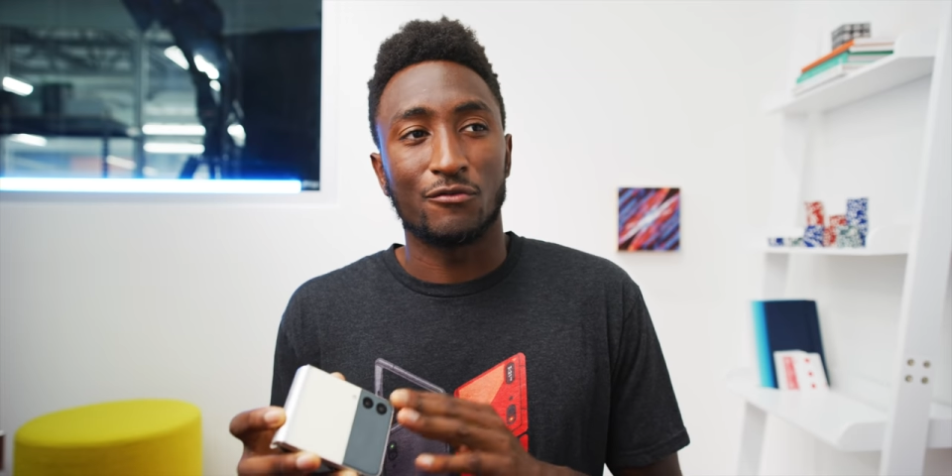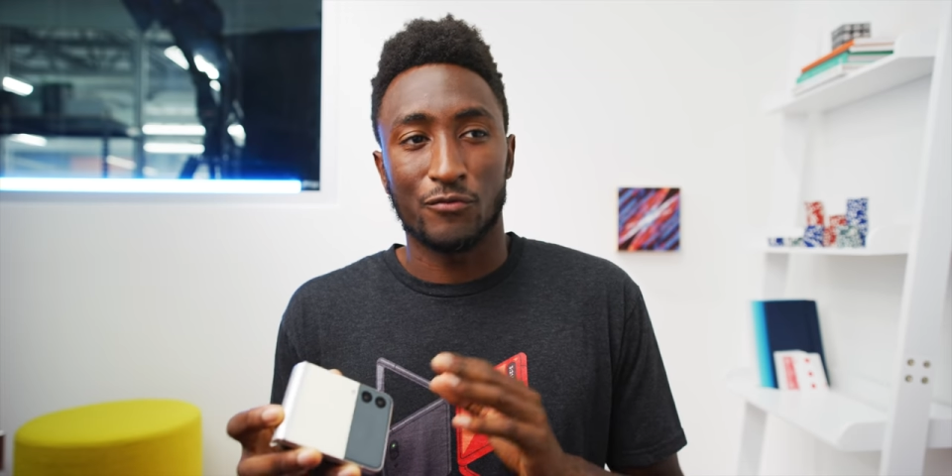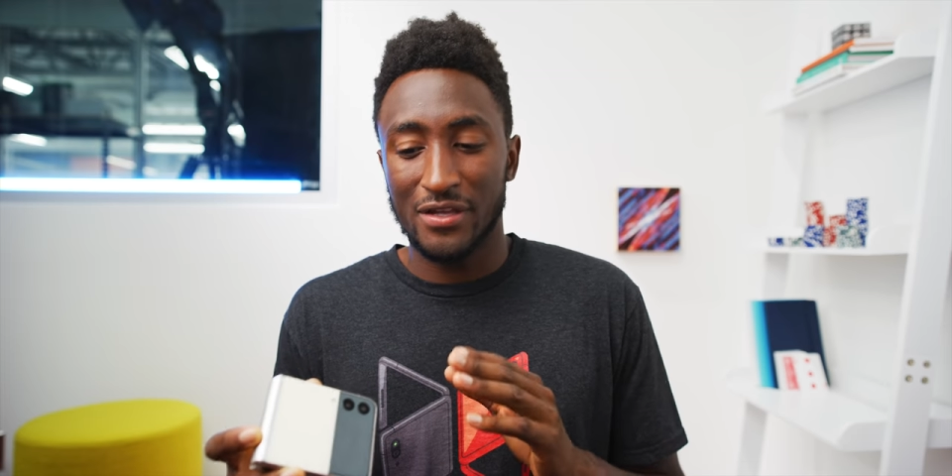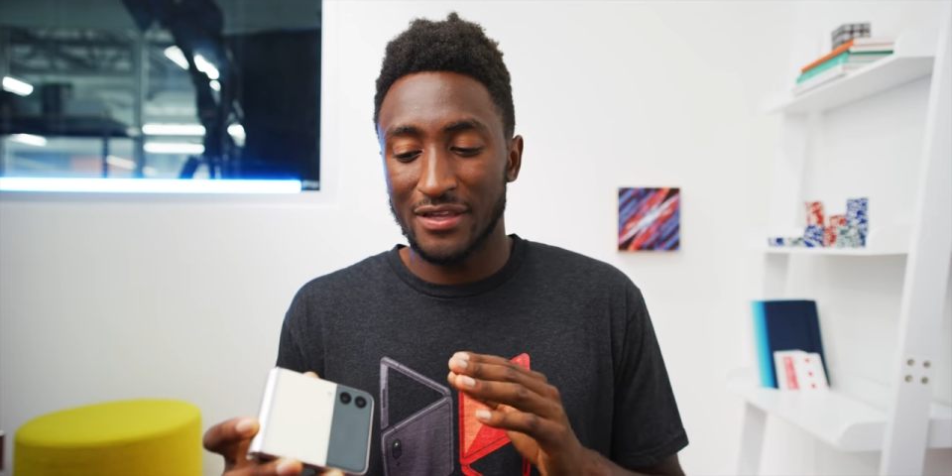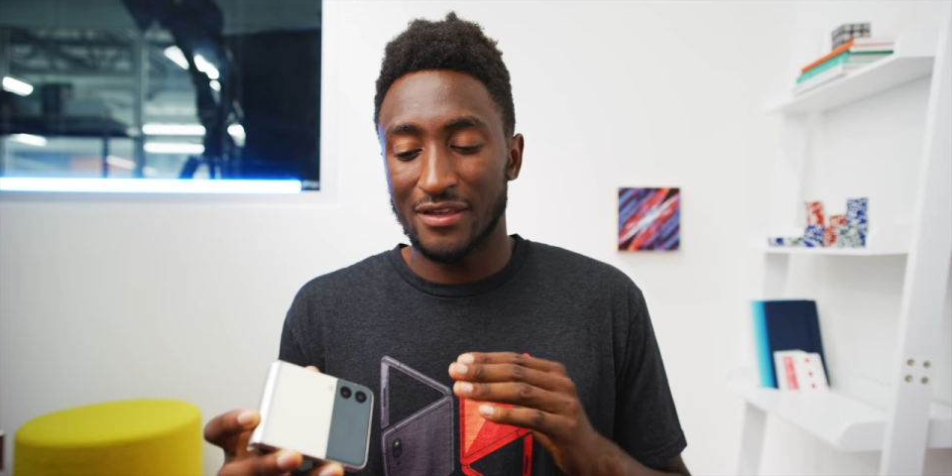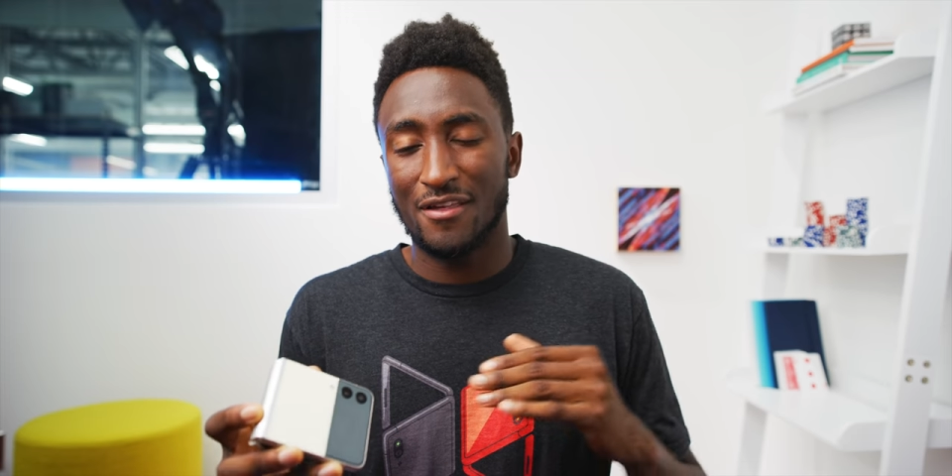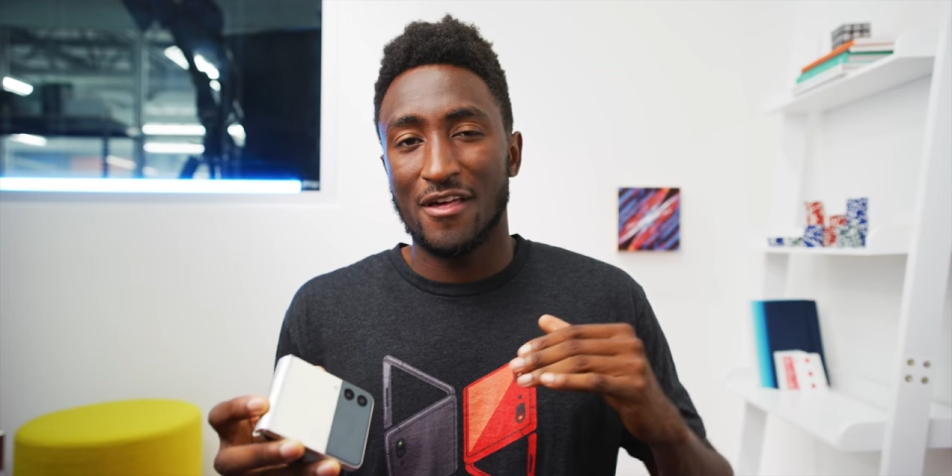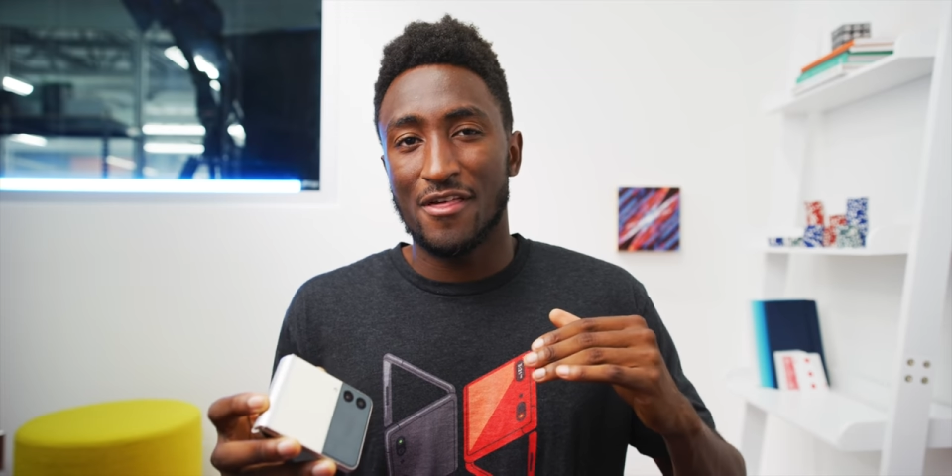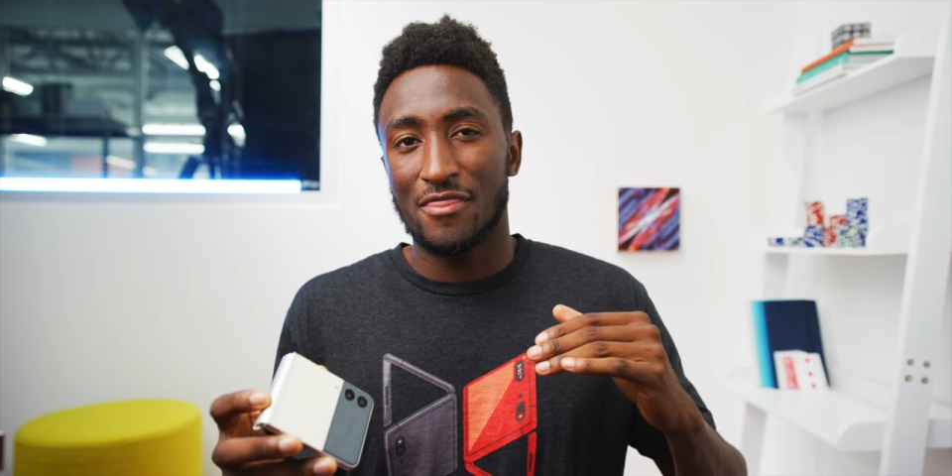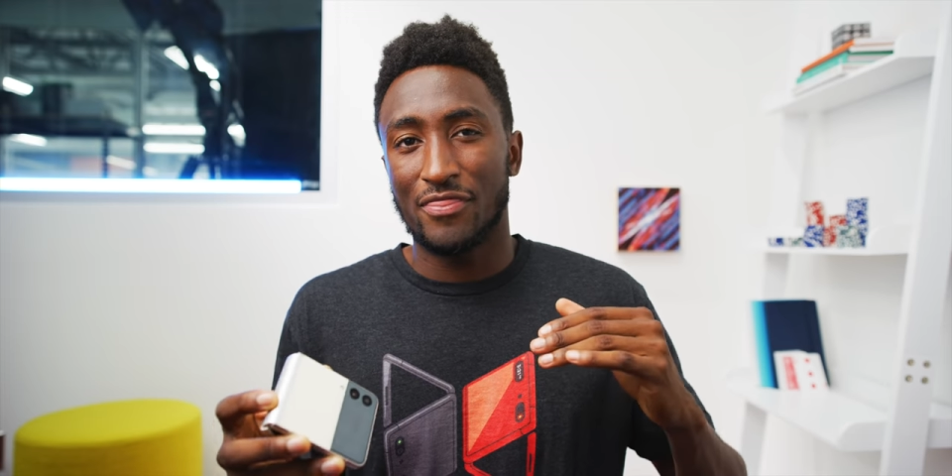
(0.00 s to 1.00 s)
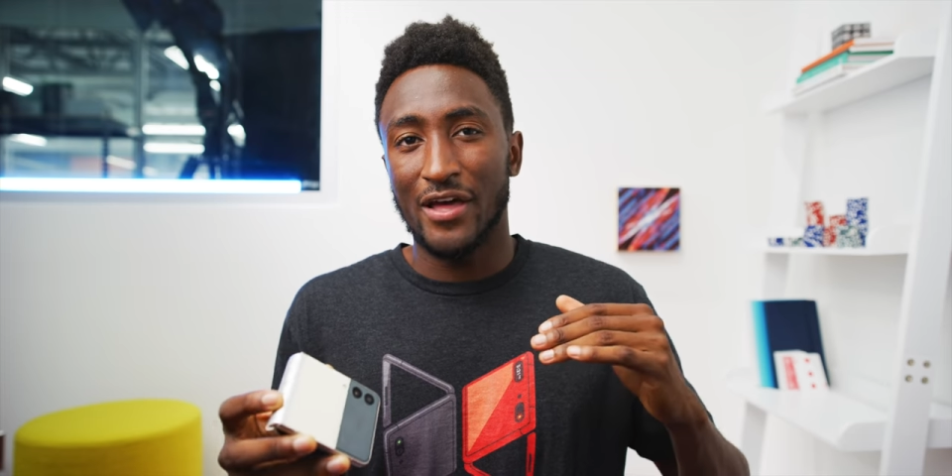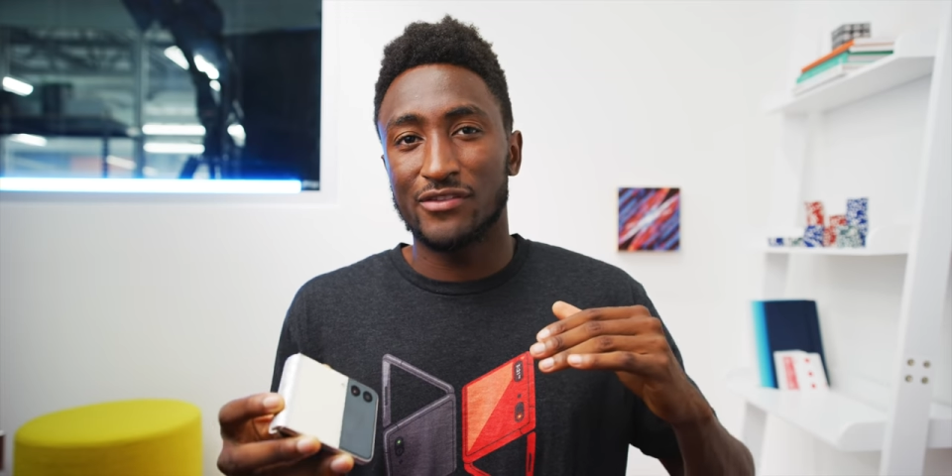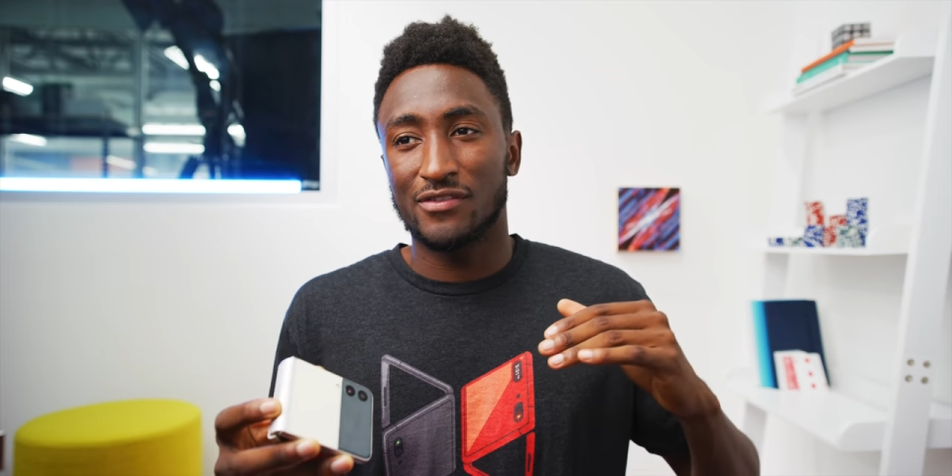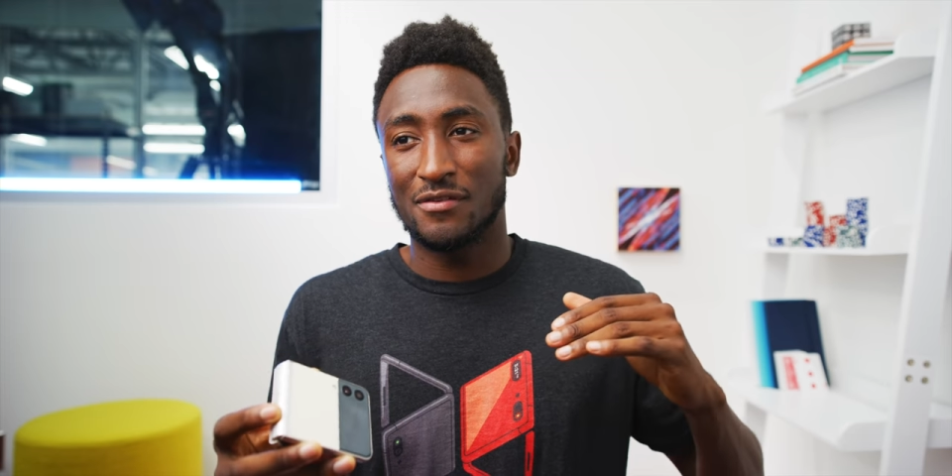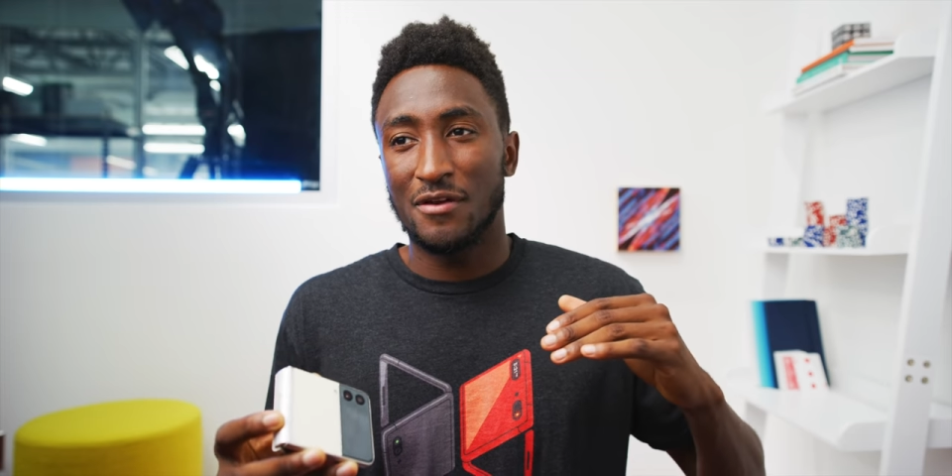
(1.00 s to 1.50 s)
really,
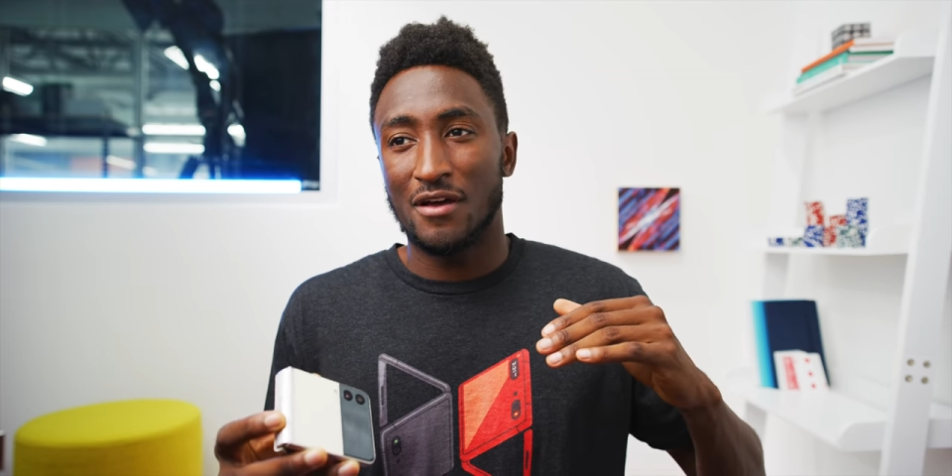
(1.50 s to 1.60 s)
that's